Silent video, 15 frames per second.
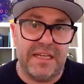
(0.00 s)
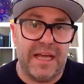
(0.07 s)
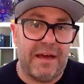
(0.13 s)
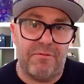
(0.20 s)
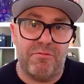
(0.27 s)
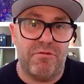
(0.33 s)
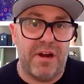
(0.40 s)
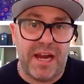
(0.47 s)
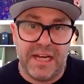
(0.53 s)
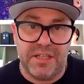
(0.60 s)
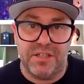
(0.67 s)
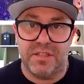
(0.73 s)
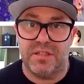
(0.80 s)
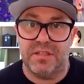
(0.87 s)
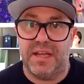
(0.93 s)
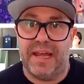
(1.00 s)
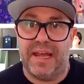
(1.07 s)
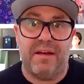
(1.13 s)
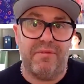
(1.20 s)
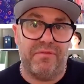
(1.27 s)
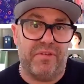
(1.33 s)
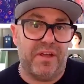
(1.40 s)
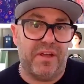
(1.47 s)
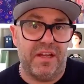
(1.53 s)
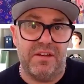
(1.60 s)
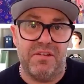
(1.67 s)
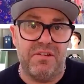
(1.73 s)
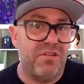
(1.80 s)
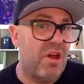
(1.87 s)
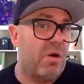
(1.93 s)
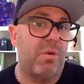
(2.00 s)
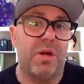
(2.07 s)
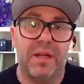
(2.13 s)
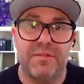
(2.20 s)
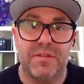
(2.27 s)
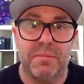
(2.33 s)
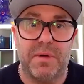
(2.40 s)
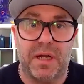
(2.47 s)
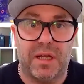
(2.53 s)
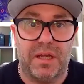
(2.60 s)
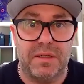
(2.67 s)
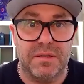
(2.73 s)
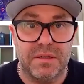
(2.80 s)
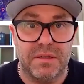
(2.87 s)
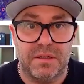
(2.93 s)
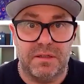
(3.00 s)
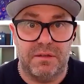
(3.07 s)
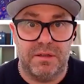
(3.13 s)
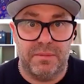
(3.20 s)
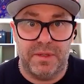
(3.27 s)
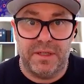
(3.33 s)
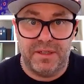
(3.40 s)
outrageous outfit, and no one gives a monkeys. You know what I mean?